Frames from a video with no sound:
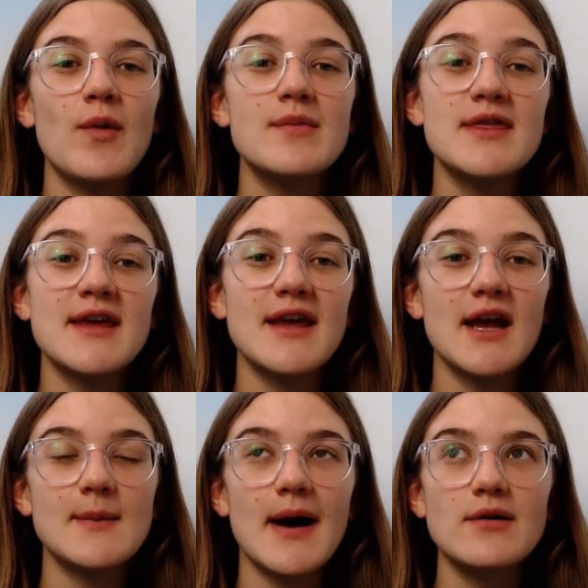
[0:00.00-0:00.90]
we're
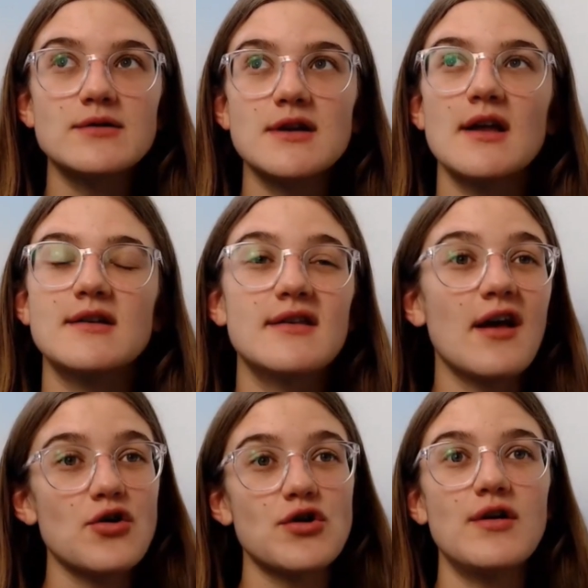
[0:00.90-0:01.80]
thinking about a
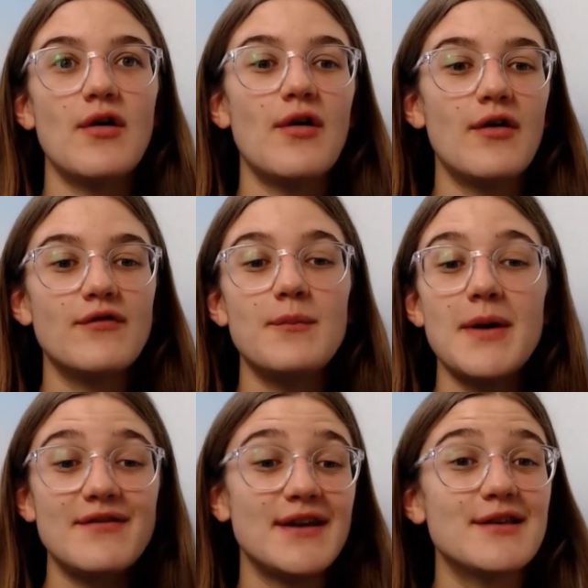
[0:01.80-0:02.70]
discussion of
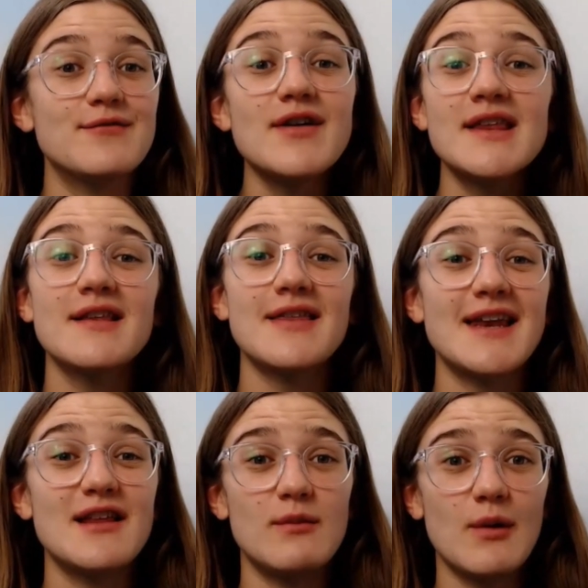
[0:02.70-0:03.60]
benefits and risks, that
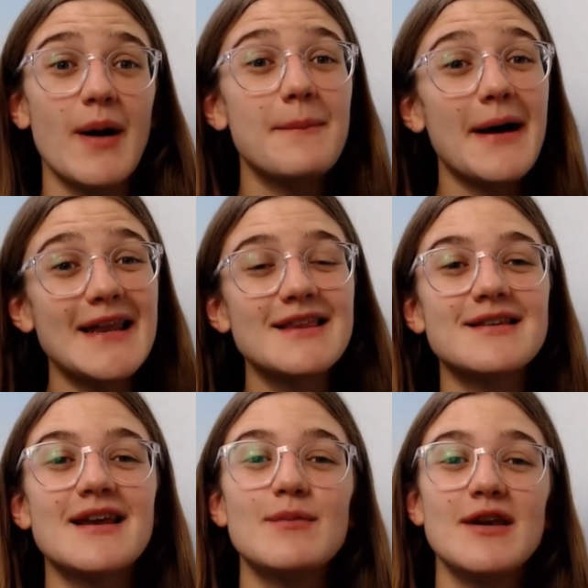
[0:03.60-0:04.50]
needs to be quite
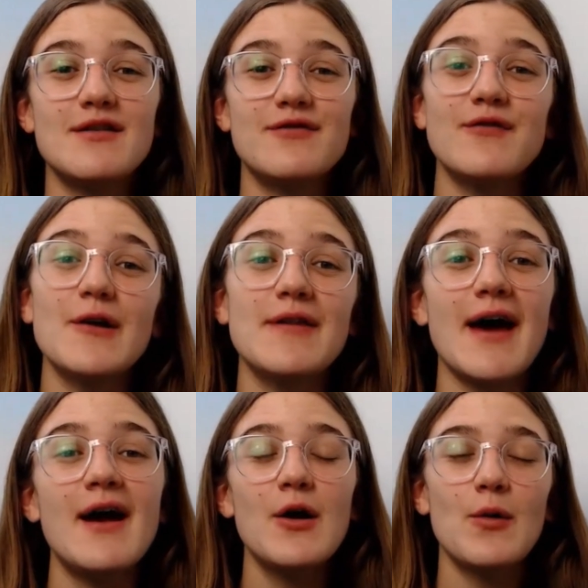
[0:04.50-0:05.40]
balanced, and then we need to follow
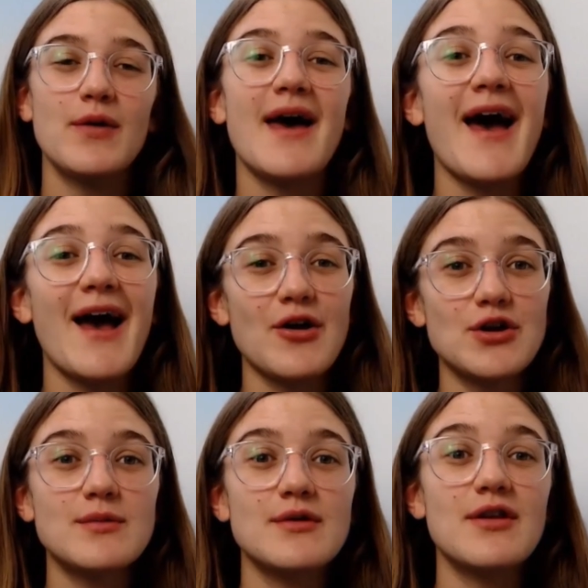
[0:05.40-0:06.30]
that with
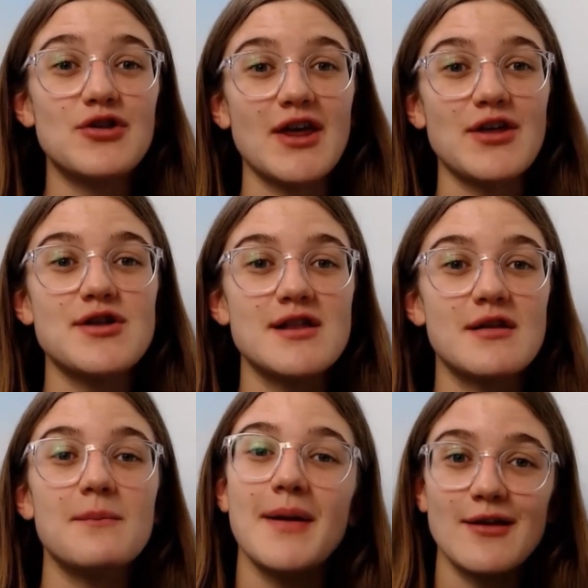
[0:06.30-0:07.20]
actionable suggestions
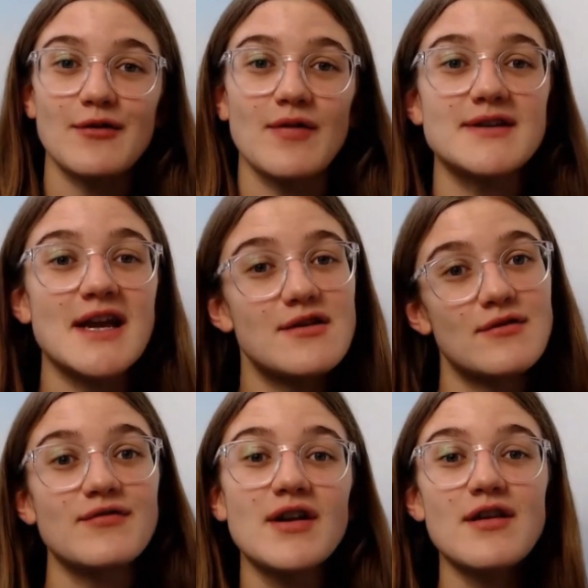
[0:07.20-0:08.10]
based on the data
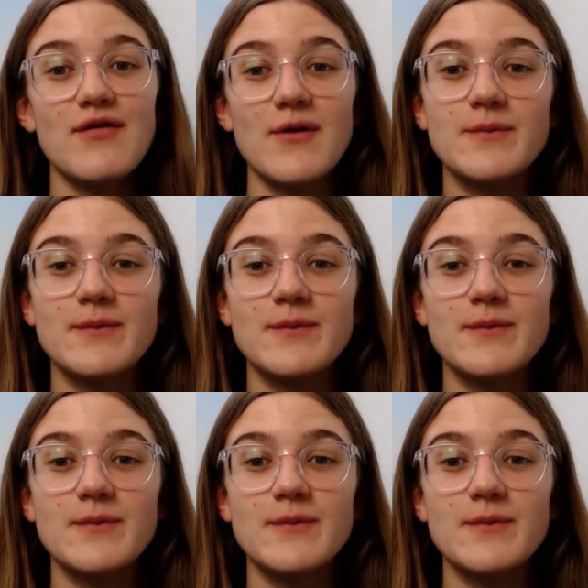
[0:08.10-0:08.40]
in front of you.